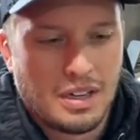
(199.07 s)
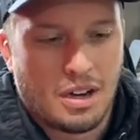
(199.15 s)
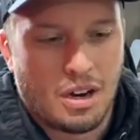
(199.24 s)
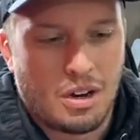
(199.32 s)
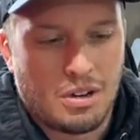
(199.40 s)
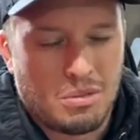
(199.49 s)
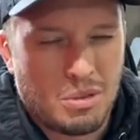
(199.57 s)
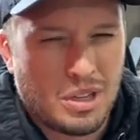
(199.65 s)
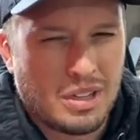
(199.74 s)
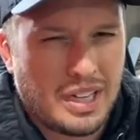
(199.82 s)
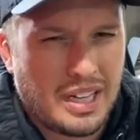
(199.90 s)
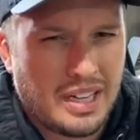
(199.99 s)
aren't
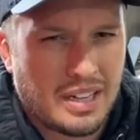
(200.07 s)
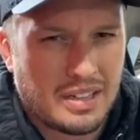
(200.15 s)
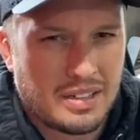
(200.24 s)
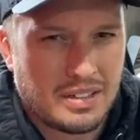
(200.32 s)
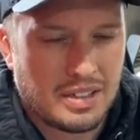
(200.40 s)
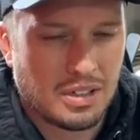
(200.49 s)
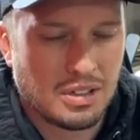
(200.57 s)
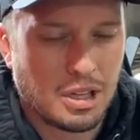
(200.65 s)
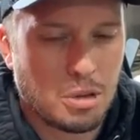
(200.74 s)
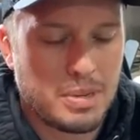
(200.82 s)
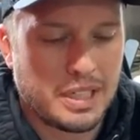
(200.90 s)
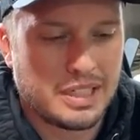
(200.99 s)
really, they're a
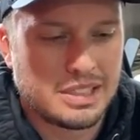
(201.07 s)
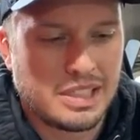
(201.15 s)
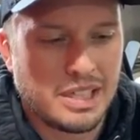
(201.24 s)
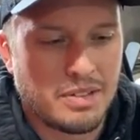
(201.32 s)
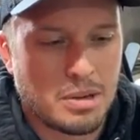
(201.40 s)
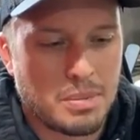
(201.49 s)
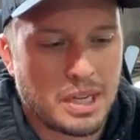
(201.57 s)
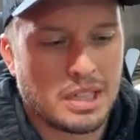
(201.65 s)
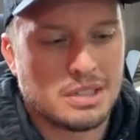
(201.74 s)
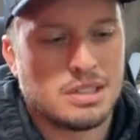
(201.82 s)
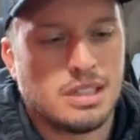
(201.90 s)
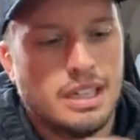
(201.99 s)
little bit deceiving,
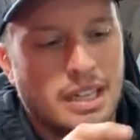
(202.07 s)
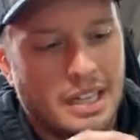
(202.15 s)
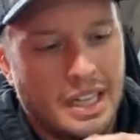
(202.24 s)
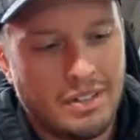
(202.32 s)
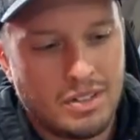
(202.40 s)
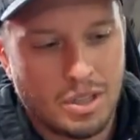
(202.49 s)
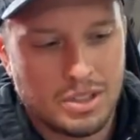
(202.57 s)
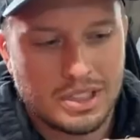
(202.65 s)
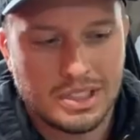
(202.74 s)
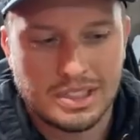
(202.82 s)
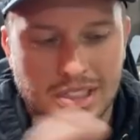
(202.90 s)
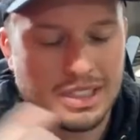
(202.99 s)
because even though this
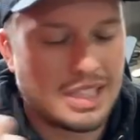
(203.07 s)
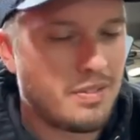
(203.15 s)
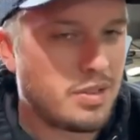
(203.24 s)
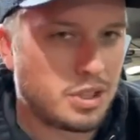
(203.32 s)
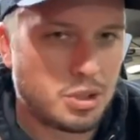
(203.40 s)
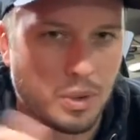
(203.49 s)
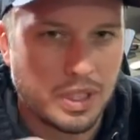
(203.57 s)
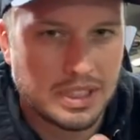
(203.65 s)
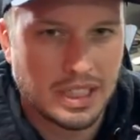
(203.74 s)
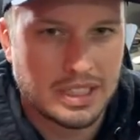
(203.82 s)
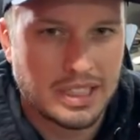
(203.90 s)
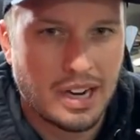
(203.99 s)
is a 7 to
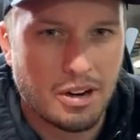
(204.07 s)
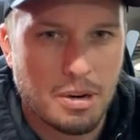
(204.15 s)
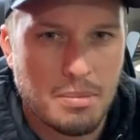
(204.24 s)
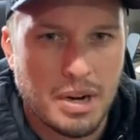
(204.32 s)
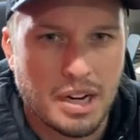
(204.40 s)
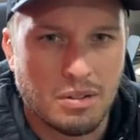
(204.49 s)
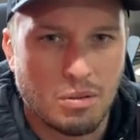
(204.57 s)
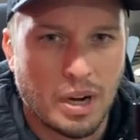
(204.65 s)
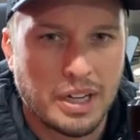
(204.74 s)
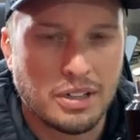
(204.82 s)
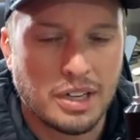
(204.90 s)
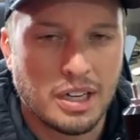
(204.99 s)
26 gallon a minute
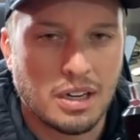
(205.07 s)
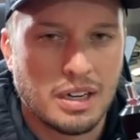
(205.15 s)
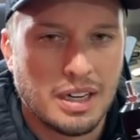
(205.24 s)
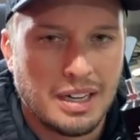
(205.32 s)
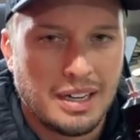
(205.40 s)
regulator,